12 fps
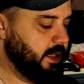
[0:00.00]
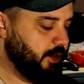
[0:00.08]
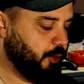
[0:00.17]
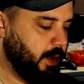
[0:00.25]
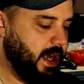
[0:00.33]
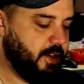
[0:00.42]

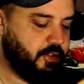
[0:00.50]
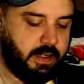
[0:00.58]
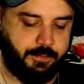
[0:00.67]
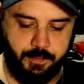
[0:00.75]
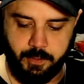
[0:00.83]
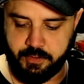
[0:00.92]
this one
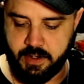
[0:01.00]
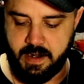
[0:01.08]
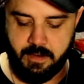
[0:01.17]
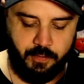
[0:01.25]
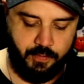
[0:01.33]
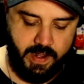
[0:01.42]
actually feels
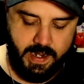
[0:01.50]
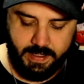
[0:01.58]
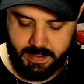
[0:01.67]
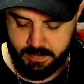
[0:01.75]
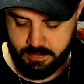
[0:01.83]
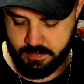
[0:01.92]
kind of
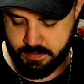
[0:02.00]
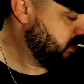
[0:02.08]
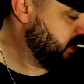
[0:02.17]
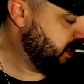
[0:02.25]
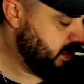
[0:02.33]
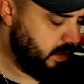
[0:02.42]
thick.
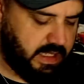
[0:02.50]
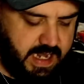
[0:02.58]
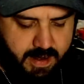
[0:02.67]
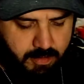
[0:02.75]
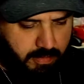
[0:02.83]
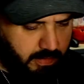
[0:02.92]
And a
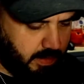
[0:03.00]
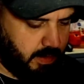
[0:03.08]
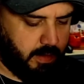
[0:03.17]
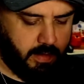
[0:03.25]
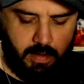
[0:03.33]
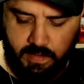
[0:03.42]
letter.
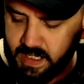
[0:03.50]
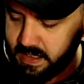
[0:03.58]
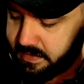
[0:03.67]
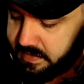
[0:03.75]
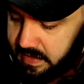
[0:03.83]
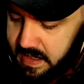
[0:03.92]
I
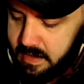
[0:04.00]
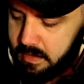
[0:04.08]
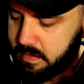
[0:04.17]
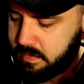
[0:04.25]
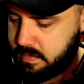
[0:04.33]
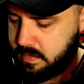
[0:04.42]
think it's a
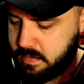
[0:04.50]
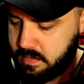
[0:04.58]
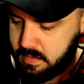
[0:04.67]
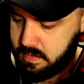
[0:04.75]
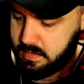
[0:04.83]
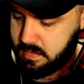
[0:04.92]
letter.
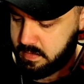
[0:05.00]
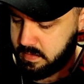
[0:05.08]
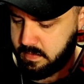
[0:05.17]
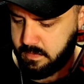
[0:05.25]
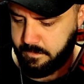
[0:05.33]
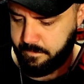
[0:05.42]

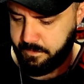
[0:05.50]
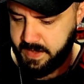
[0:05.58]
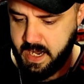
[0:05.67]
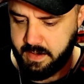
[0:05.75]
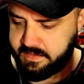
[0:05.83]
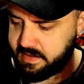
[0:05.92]

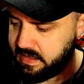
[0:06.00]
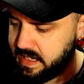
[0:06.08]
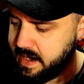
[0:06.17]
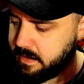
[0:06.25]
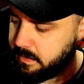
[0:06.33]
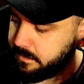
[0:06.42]
Yeah, it's a
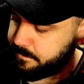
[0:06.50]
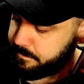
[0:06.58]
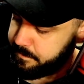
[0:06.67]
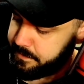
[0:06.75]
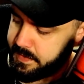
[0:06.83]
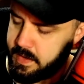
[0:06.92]
letter.
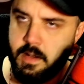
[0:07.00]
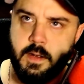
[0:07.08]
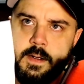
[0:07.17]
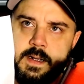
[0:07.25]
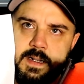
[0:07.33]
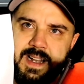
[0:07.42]

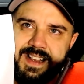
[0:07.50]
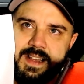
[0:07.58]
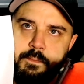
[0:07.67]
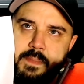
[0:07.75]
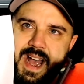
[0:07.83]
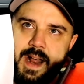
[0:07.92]
Got the
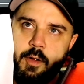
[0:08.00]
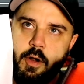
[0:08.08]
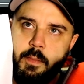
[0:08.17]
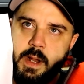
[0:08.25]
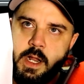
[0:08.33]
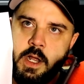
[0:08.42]
Mad
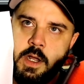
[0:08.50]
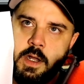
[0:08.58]
Army